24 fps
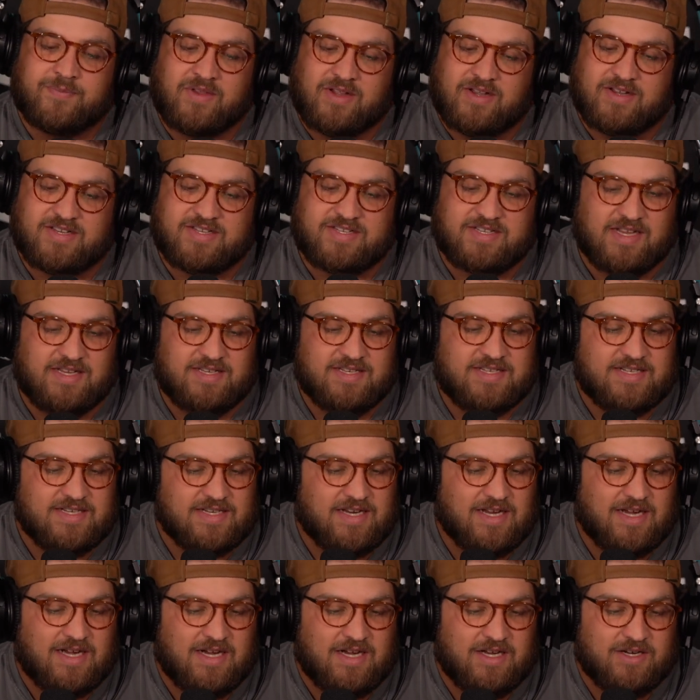ascends to
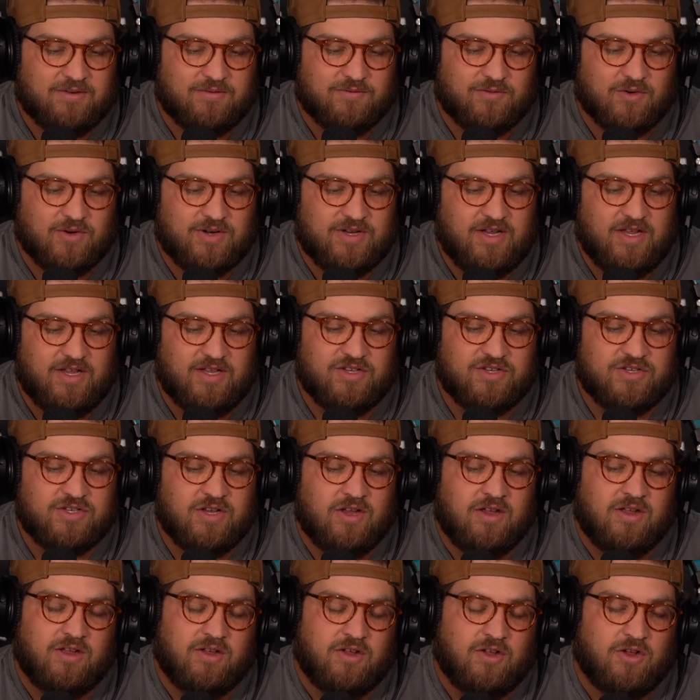God for his
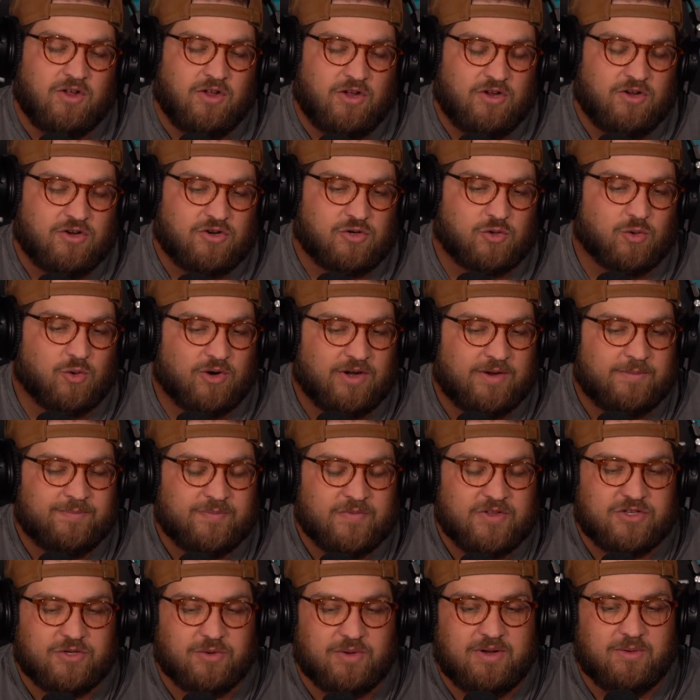glory.
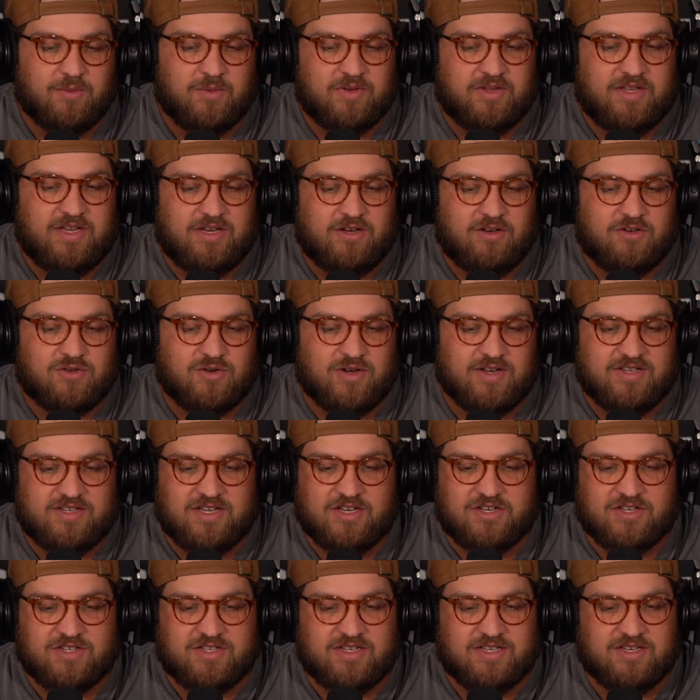So he really
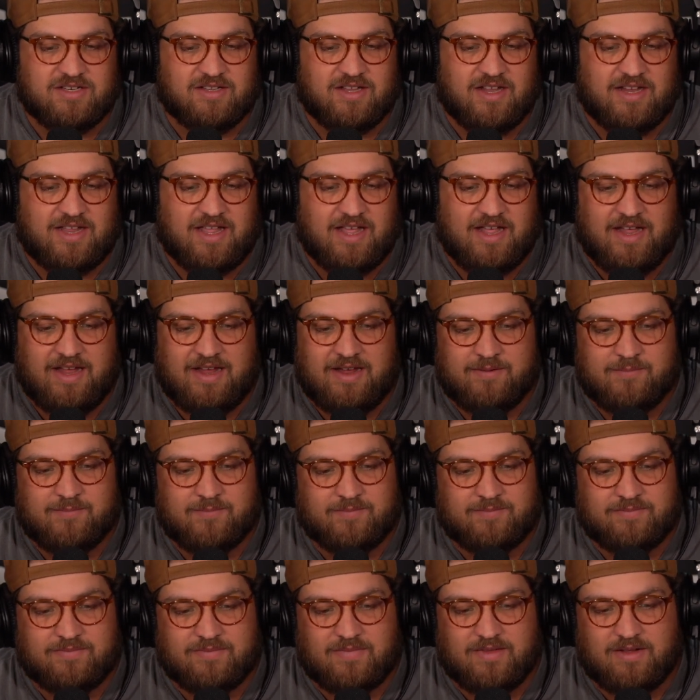transitions into like, hey,
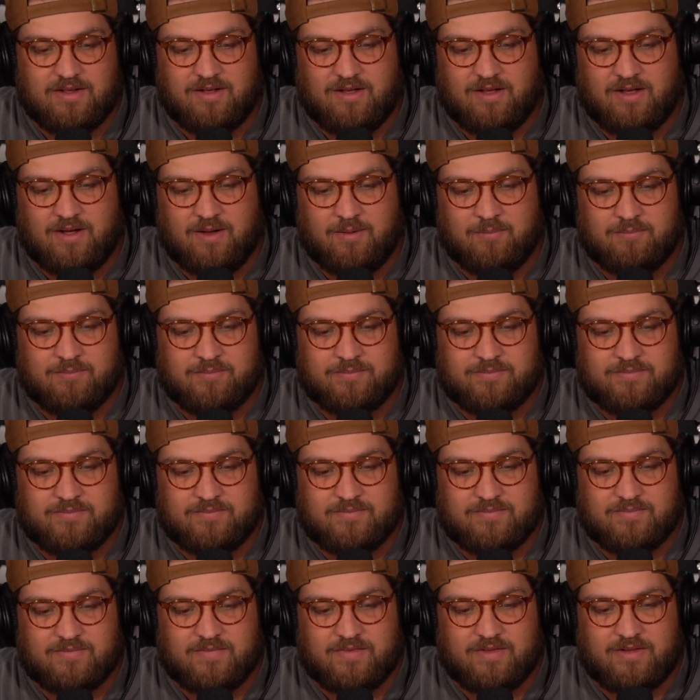um,
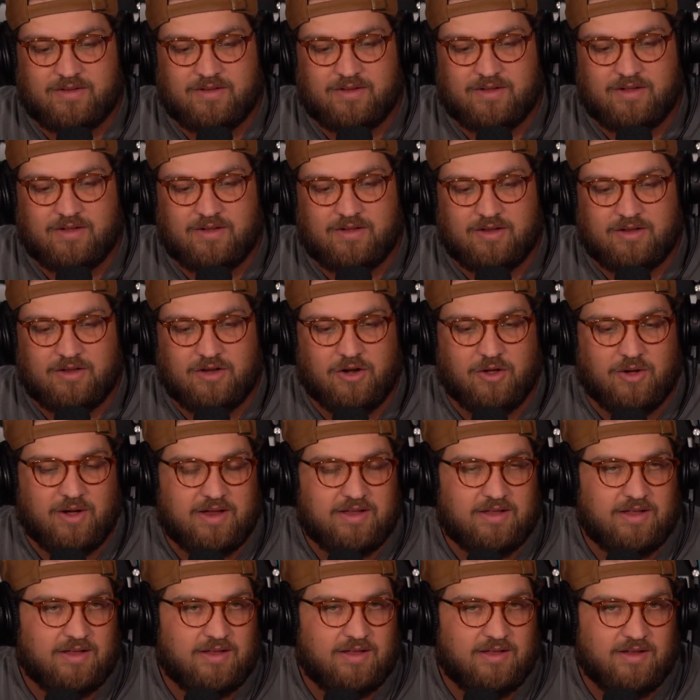you know,
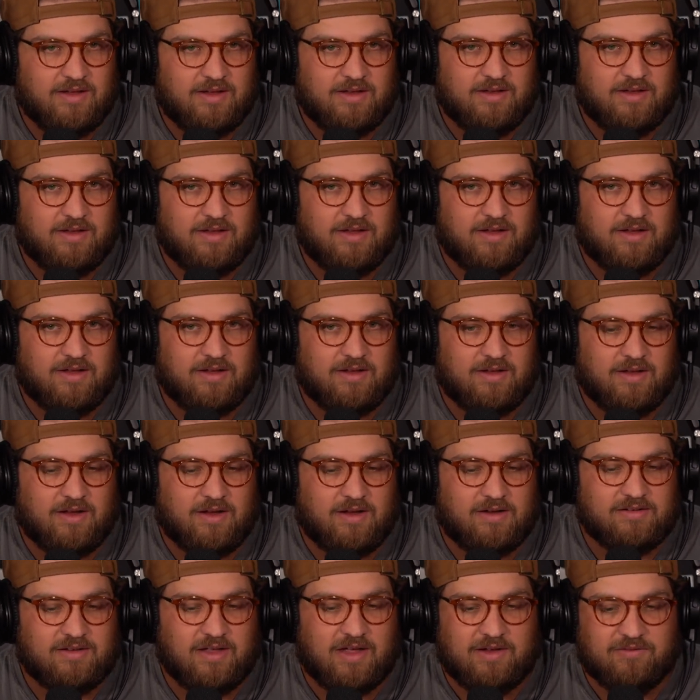I,
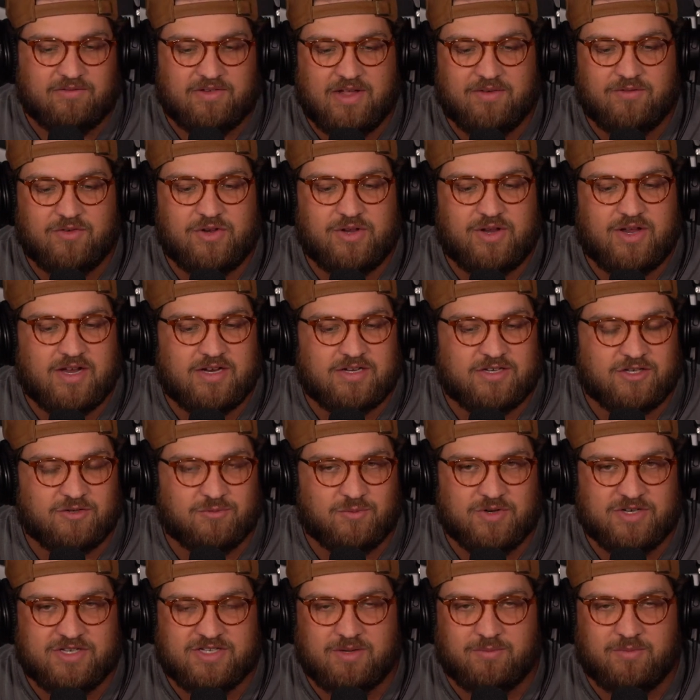I I've given you guys this
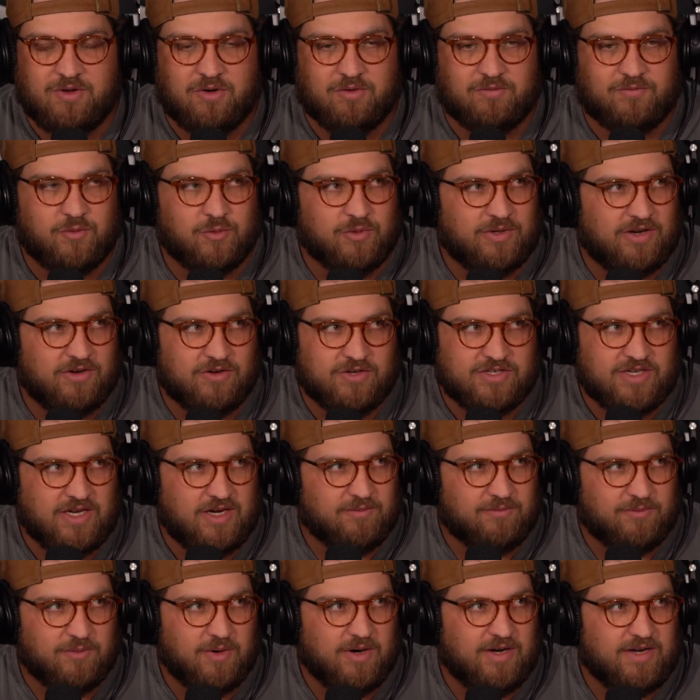wisdom. You don't fully understand
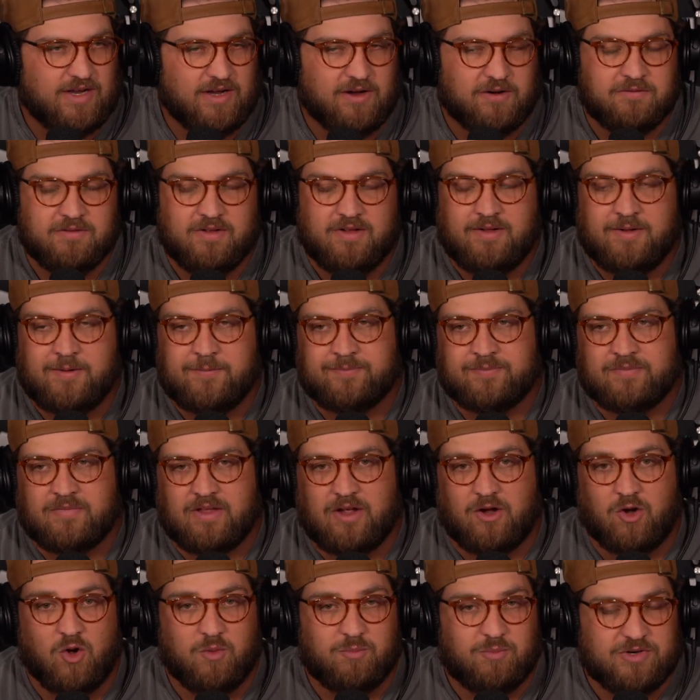it for right now.
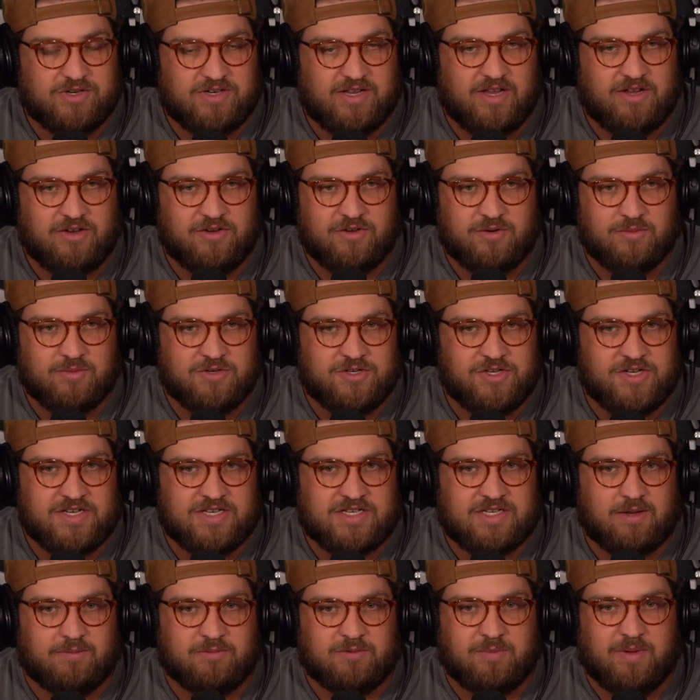I hope one day you do when
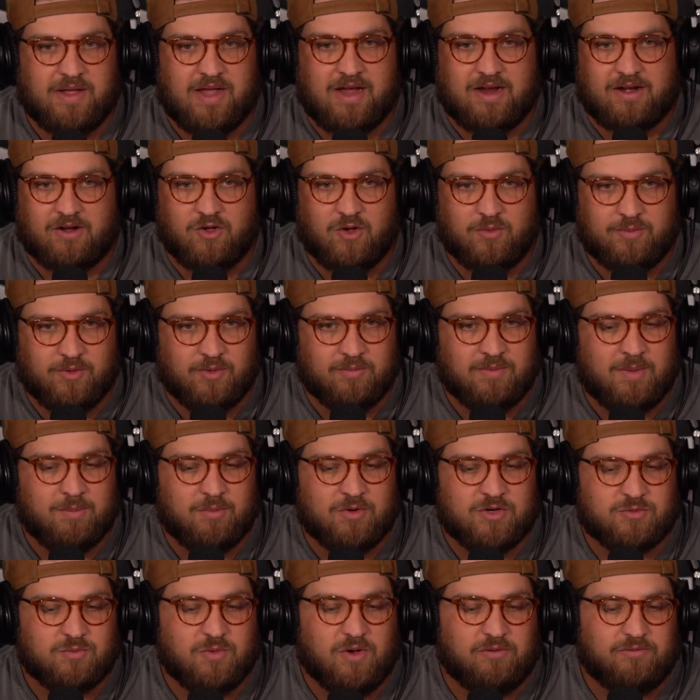Jesus comes back, and I hope you remember
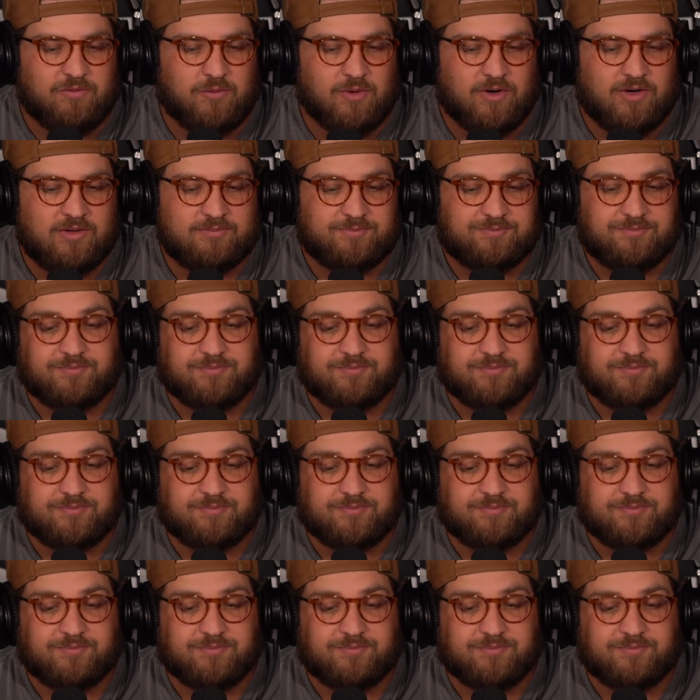us well for it.